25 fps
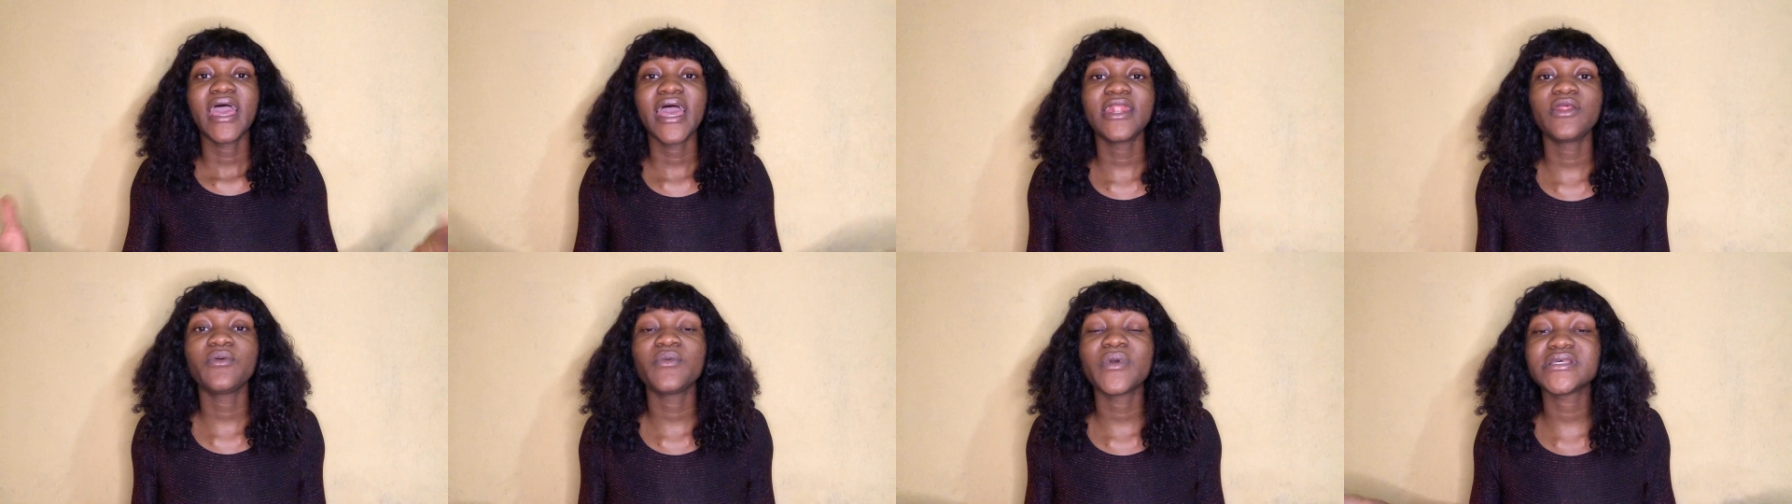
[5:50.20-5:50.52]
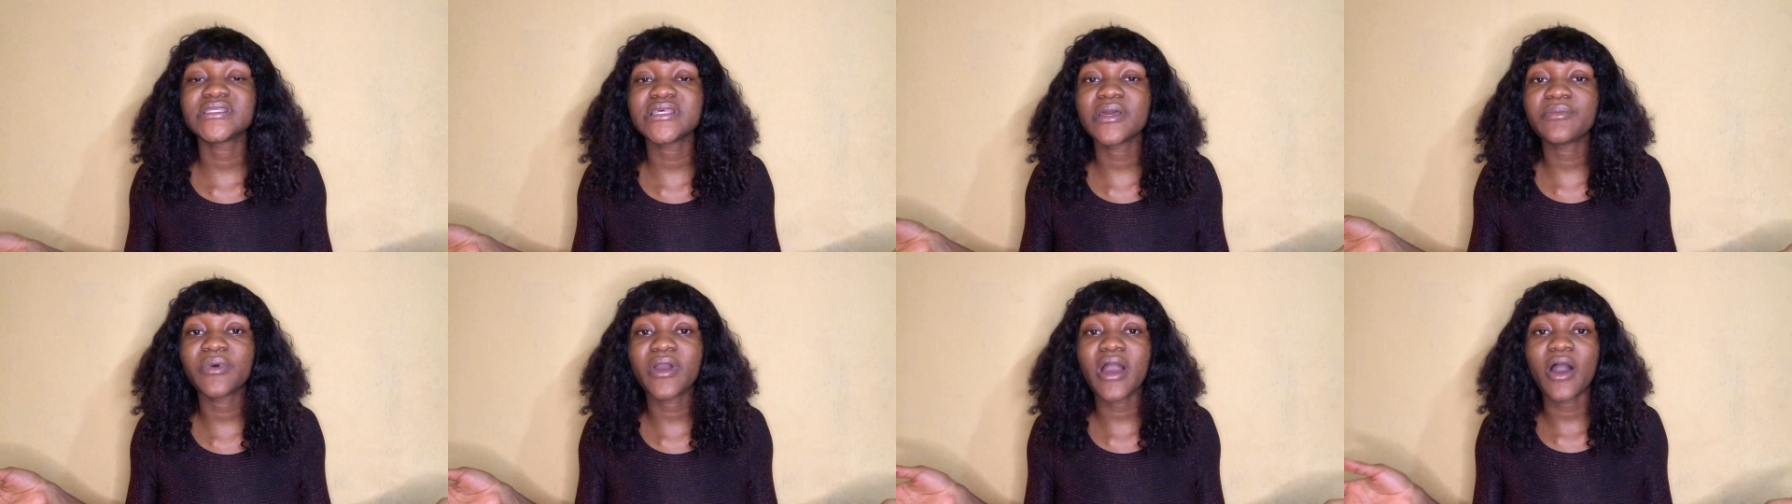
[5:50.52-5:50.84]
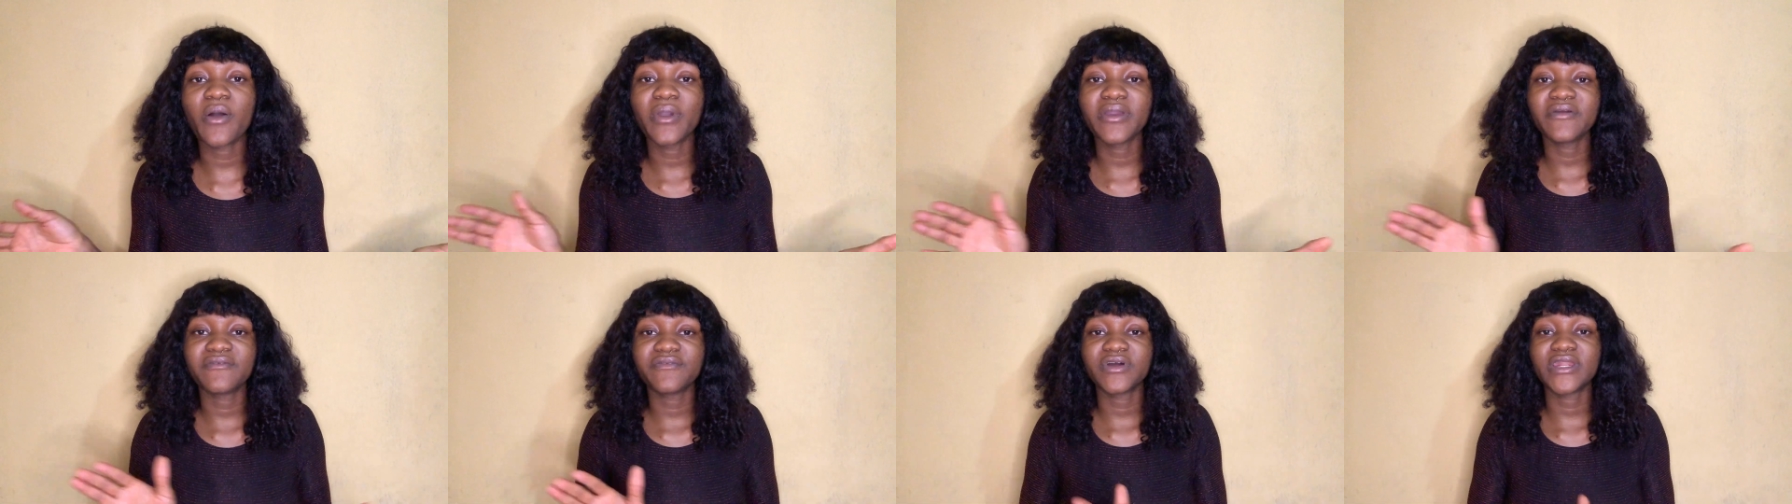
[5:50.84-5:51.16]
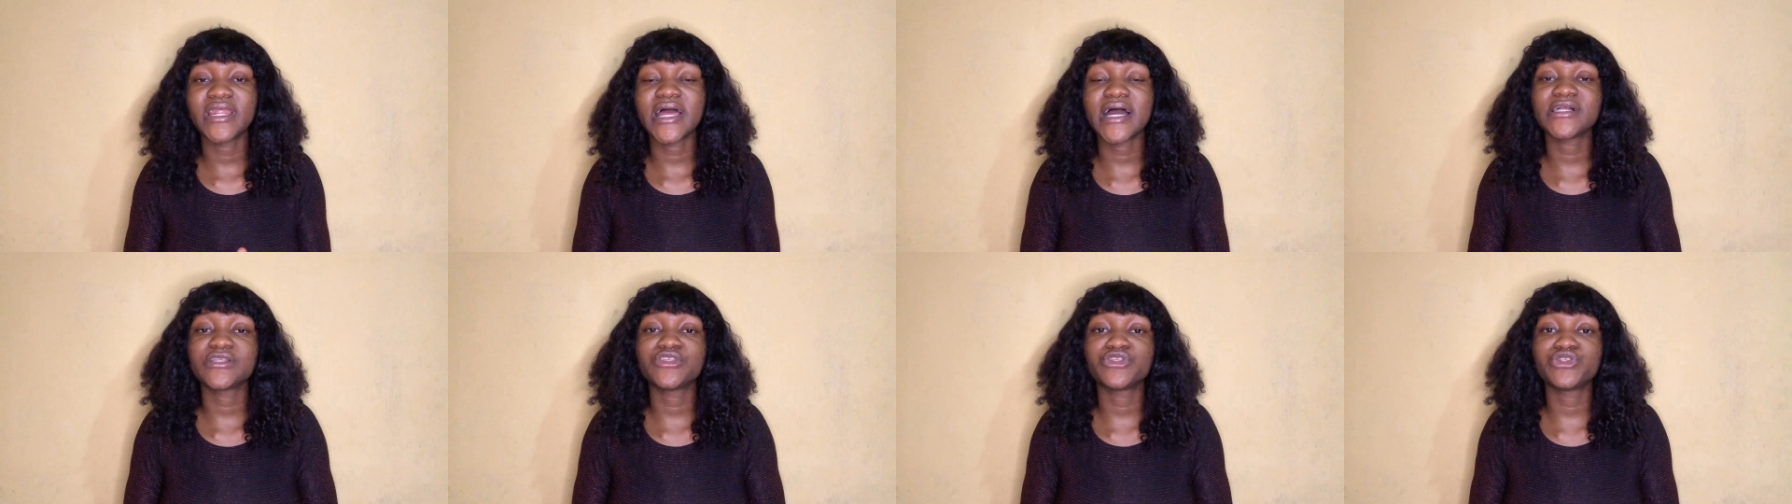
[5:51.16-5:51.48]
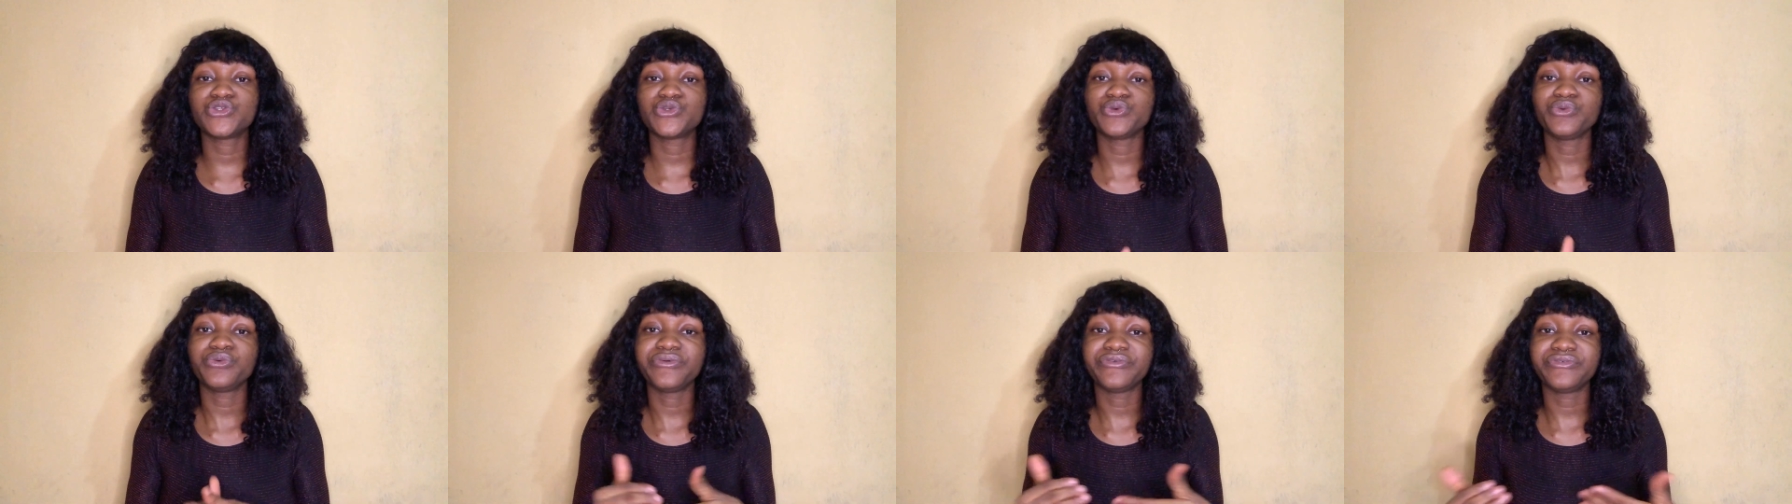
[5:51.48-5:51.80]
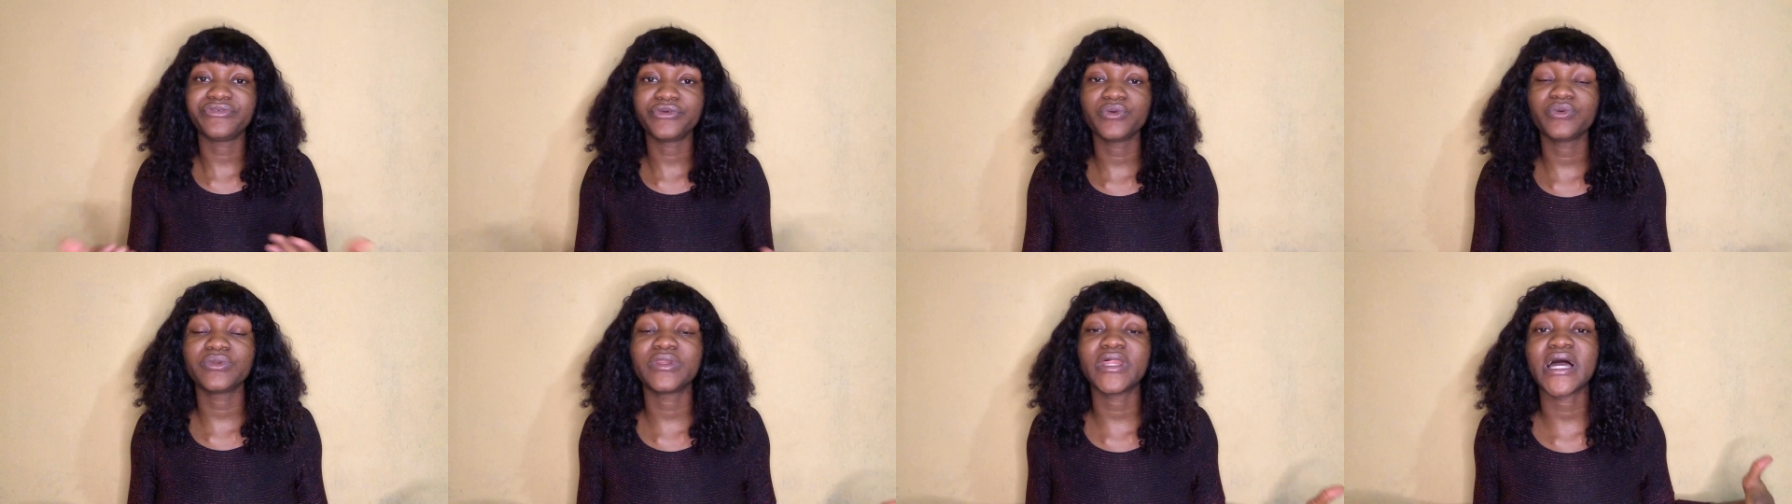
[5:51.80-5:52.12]
Anyways, Ebuka went for that to
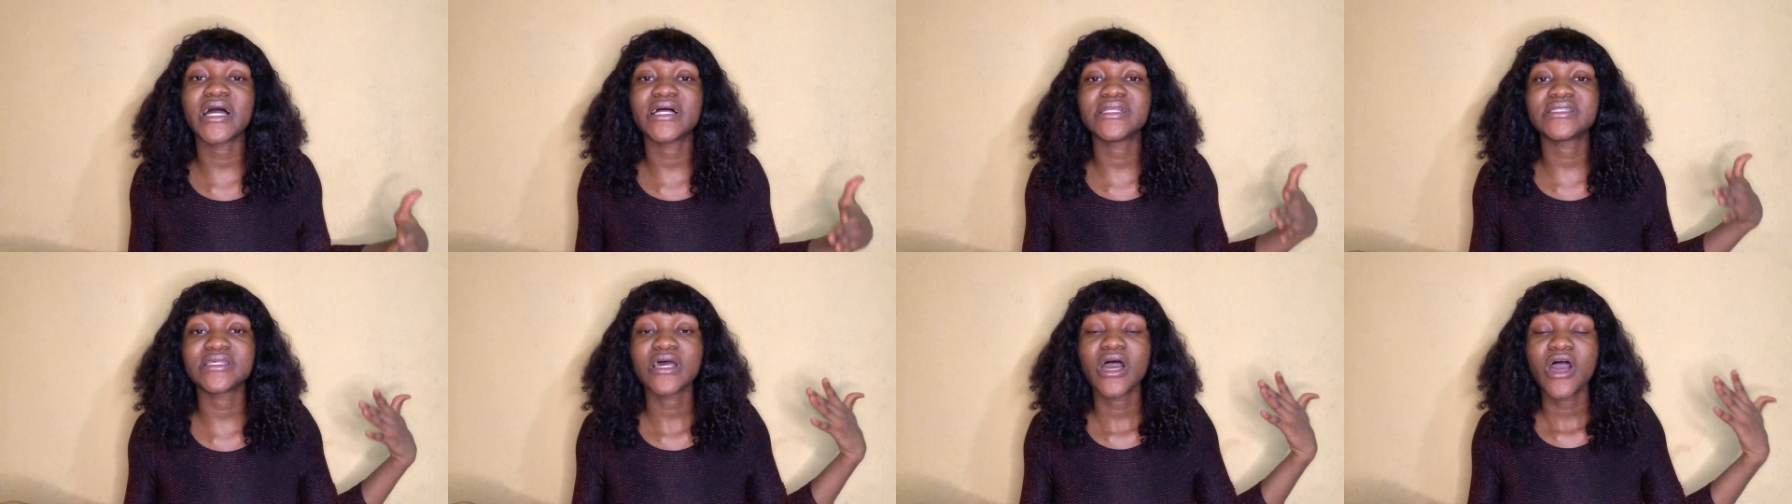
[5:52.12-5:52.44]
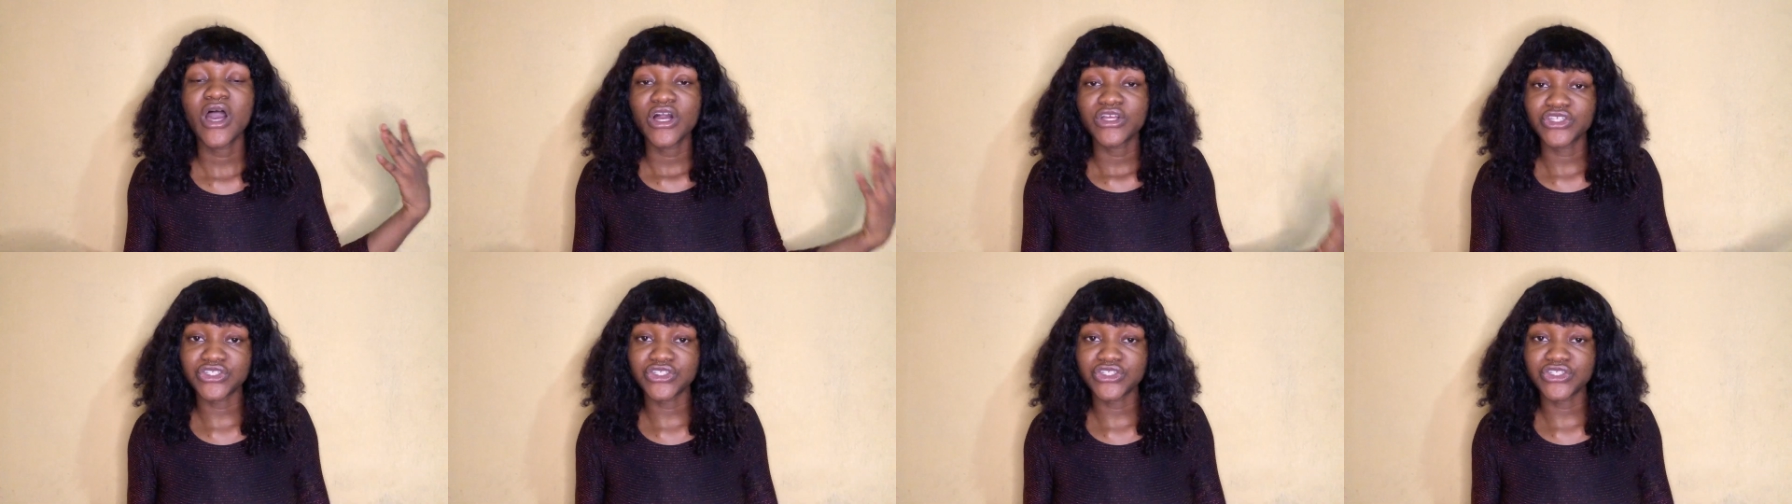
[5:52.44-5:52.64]
reveal that